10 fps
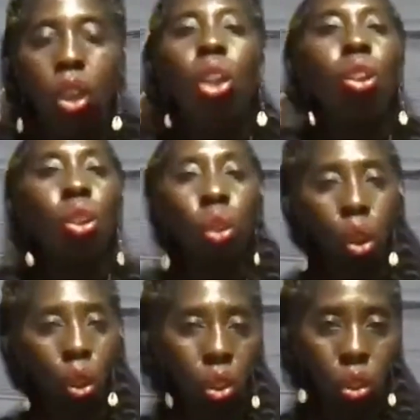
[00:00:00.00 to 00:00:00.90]
you'll
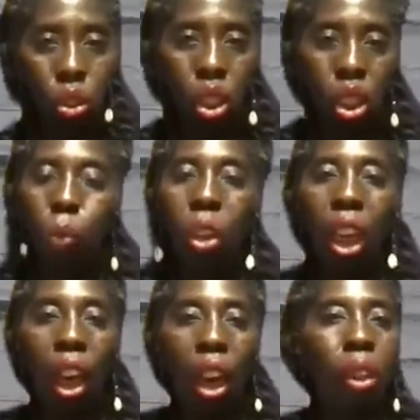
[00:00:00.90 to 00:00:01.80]
also see that we
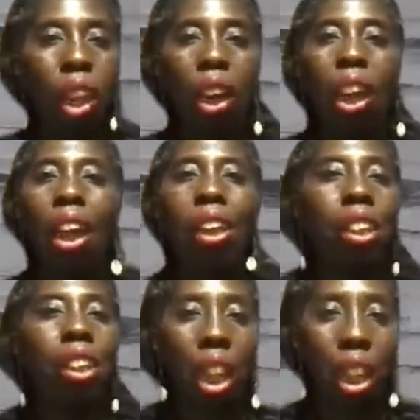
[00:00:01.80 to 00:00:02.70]
have a lot of
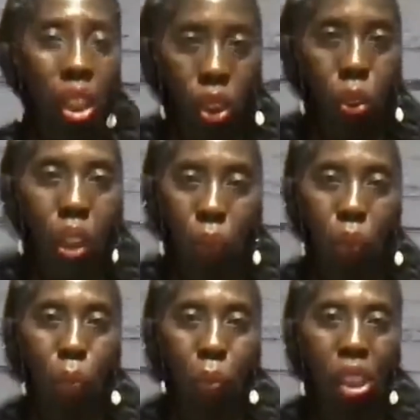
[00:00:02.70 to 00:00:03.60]
educational
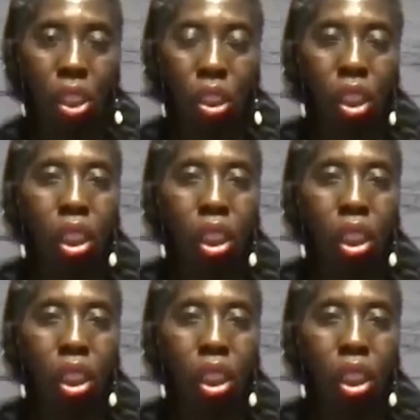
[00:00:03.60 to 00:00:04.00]
information.